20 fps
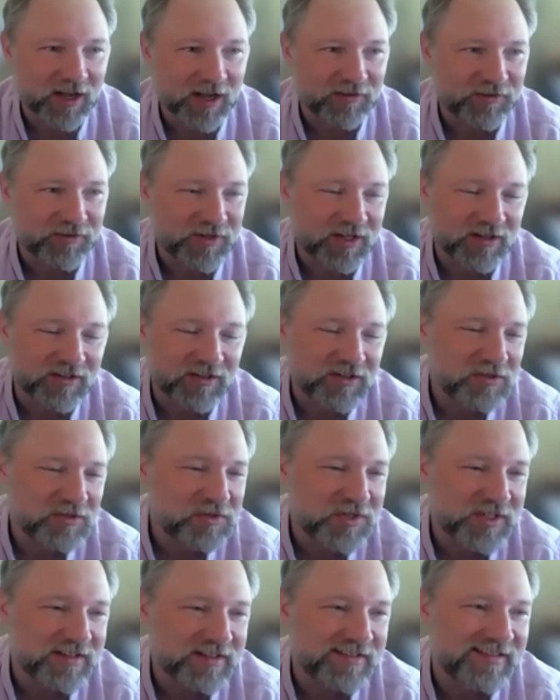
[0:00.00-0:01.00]
of
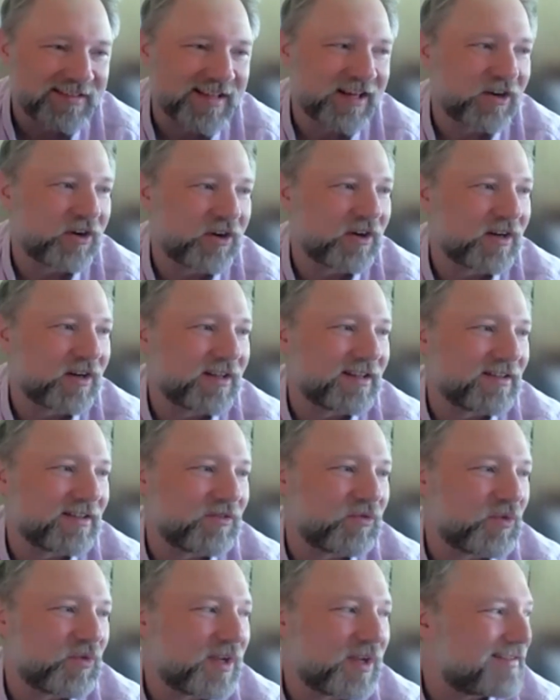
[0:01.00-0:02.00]
conclusions that are
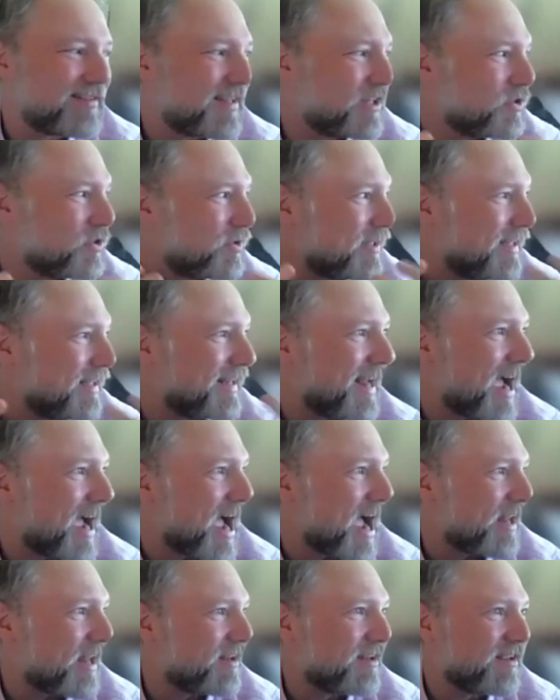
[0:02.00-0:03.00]
essentially
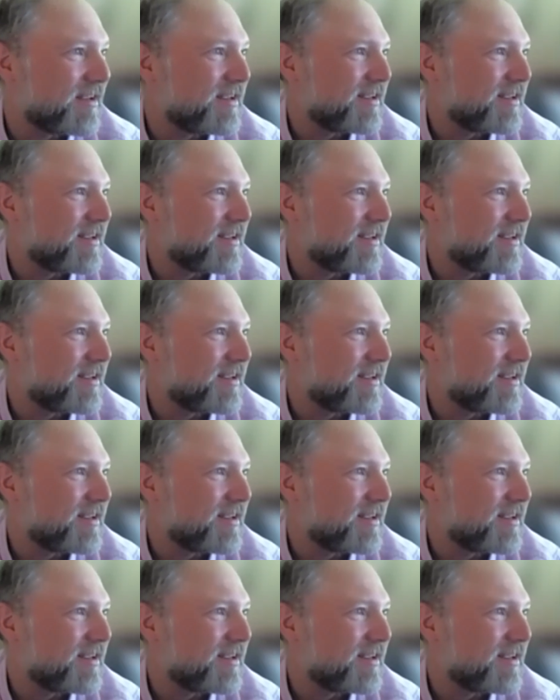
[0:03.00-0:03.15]
not